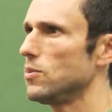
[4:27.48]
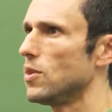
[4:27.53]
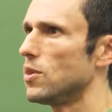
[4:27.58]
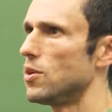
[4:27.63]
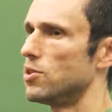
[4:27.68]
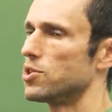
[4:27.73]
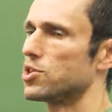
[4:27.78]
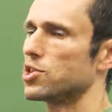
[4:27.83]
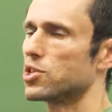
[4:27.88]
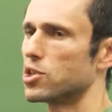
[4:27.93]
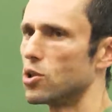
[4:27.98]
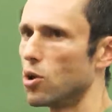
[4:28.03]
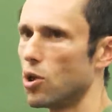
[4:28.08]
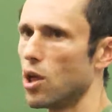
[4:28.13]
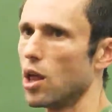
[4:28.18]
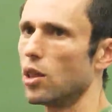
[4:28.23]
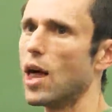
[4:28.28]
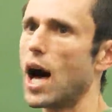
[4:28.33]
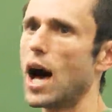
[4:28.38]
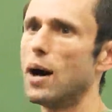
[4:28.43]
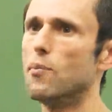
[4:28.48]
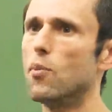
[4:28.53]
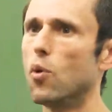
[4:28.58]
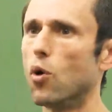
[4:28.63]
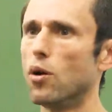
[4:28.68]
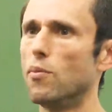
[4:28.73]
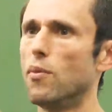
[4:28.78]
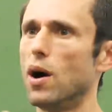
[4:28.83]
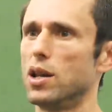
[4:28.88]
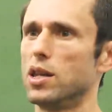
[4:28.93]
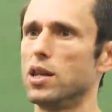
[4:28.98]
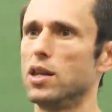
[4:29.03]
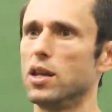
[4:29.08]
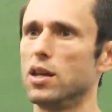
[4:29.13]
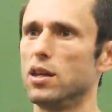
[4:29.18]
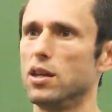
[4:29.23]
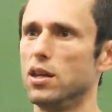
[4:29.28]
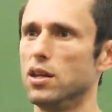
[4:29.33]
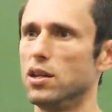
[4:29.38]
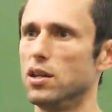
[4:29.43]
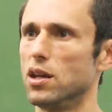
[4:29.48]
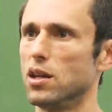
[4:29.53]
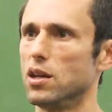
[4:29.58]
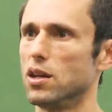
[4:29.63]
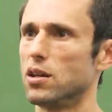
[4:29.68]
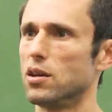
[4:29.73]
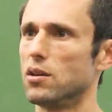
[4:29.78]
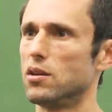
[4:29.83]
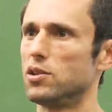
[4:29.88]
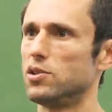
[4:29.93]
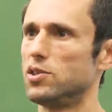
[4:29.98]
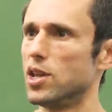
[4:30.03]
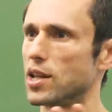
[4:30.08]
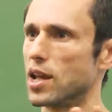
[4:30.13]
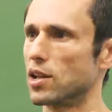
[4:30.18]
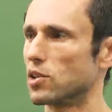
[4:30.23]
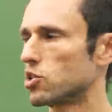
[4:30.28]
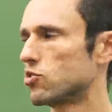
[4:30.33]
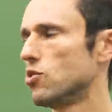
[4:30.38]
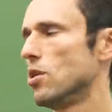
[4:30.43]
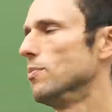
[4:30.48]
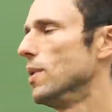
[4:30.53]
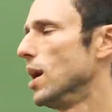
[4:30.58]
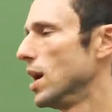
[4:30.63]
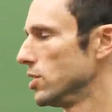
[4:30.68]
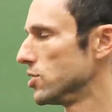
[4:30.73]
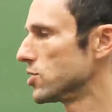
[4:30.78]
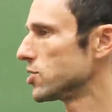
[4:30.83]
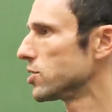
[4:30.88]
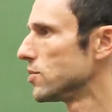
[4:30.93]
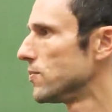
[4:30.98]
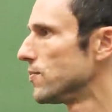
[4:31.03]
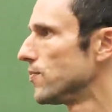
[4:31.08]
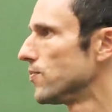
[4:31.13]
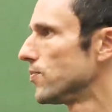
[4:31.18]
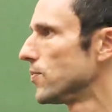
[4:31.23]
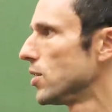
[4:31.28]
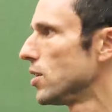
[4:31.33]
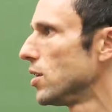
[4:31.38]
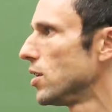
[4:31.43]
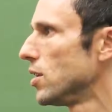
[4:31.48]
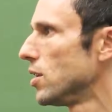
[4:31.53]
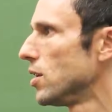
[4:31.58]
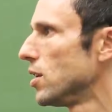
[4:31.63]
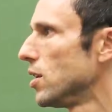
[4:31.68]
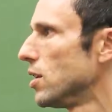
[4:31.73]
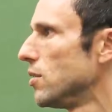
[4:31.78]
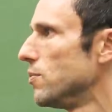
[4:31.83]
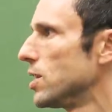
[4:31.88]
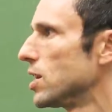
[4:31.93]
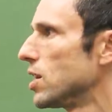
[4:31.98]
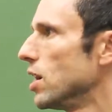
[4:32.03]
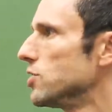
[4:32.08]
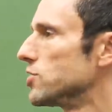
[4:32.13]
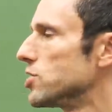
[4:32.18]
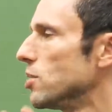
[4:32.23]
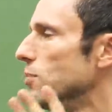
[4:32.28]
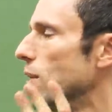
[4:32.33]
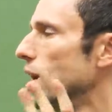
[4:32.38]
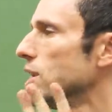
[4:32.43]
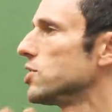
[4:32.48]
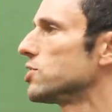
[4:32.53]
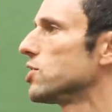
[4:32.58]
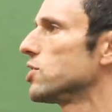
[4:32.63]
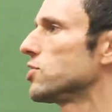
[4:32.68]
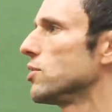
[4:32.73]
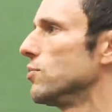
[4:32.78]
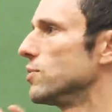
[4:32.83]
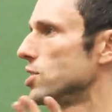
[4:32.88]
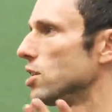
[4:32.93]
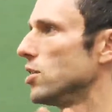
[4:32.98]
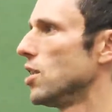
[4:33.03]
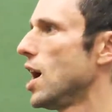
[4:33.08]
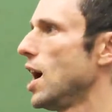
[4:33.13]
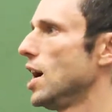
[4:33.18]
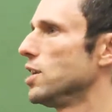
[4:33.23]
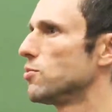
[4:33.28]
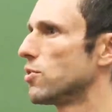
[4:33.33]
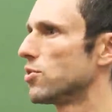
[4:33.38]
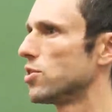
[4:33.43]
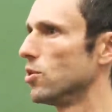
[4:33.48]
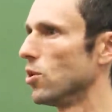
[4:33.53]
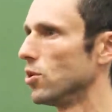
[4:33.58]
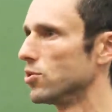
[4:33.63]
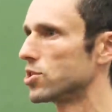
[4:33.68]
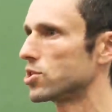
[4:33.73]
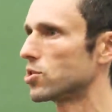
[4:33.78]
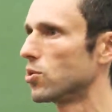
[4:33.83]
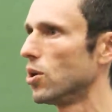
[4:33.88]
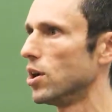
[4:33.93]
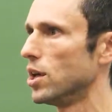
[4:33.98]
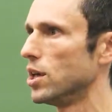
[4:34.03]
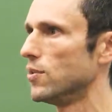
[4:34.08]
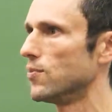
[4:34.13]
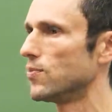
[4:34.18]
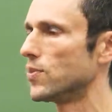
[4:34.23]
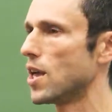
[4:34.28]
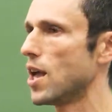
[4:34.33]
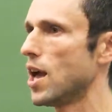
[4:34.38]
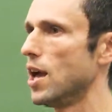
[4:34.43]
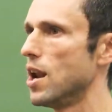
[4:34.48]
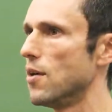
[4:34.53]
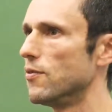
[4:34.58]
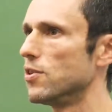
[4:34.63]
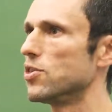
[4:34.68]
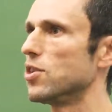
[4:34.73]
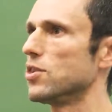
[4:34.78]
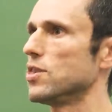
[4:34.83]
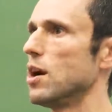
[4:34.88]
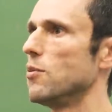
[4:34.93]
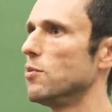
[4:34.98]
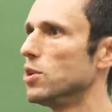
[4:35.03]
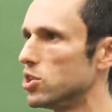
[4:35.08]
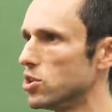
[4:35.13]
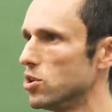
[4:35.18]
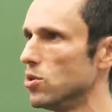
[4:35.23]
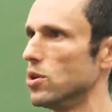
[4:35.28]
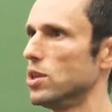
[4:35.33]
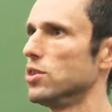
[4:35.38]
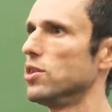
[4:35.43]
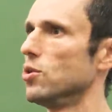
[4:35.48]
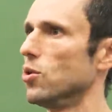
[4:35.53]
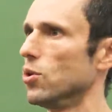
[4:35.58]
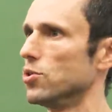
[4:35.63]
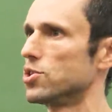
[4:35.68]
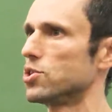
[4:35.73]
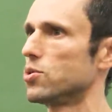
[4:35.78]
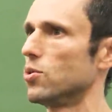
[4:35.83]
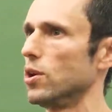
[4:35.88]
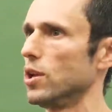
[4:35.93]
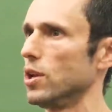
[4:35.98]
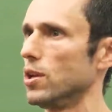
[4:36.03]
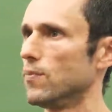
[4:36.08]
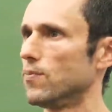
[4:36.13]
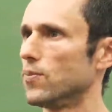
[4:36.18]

There's still a lot more money in digging strip mines because the money system is aligned with the old story and everything that we do in the old story.